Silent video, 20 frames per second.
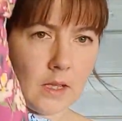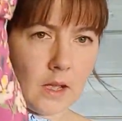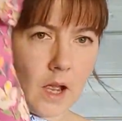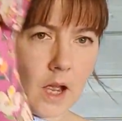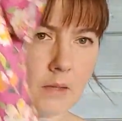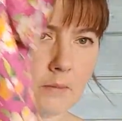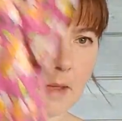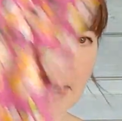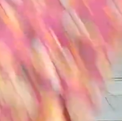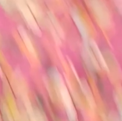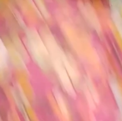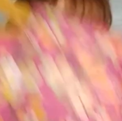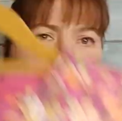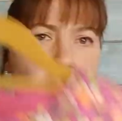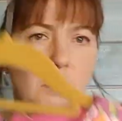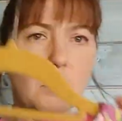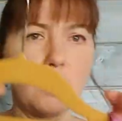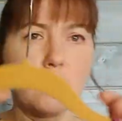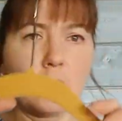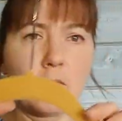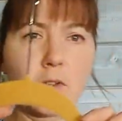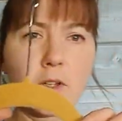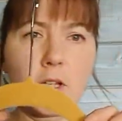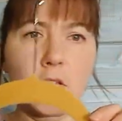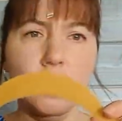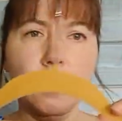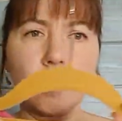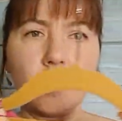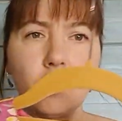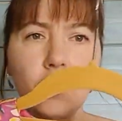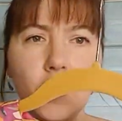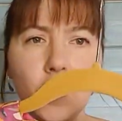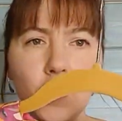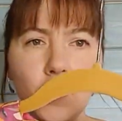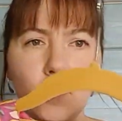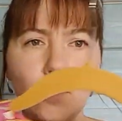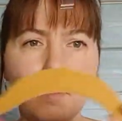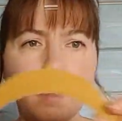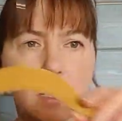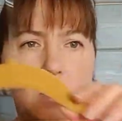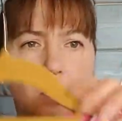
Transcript: I made a small version of this for my